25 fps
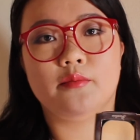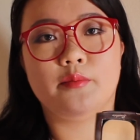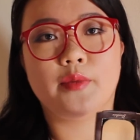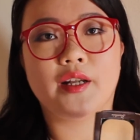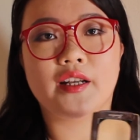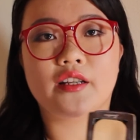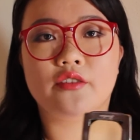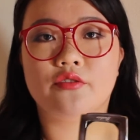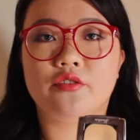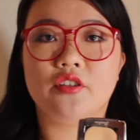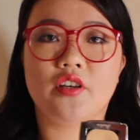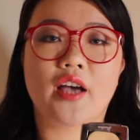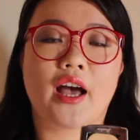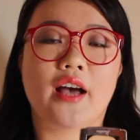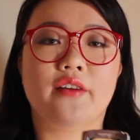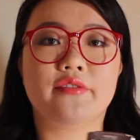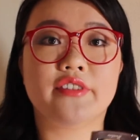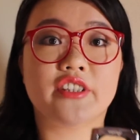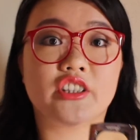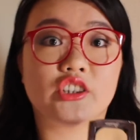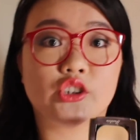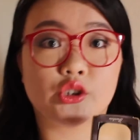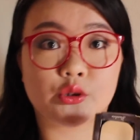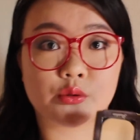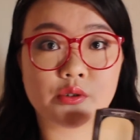But if you have
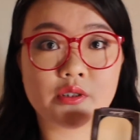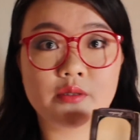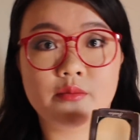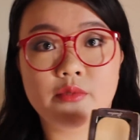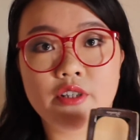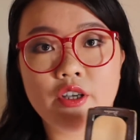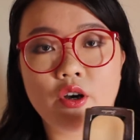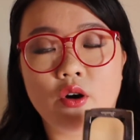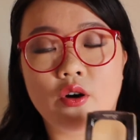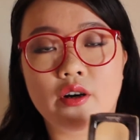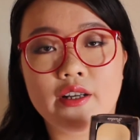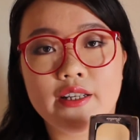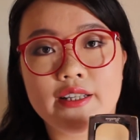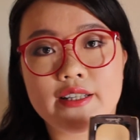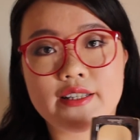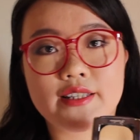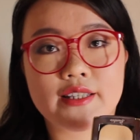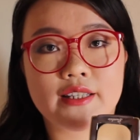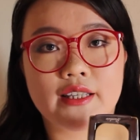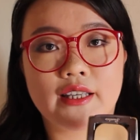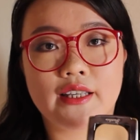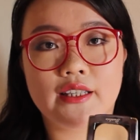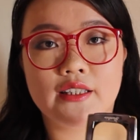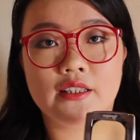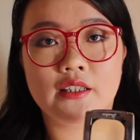extremely oily
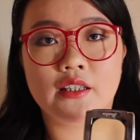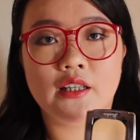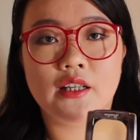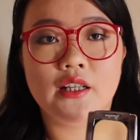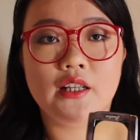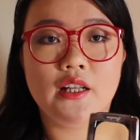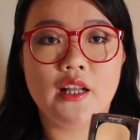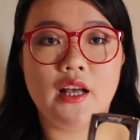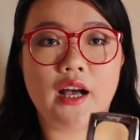skin,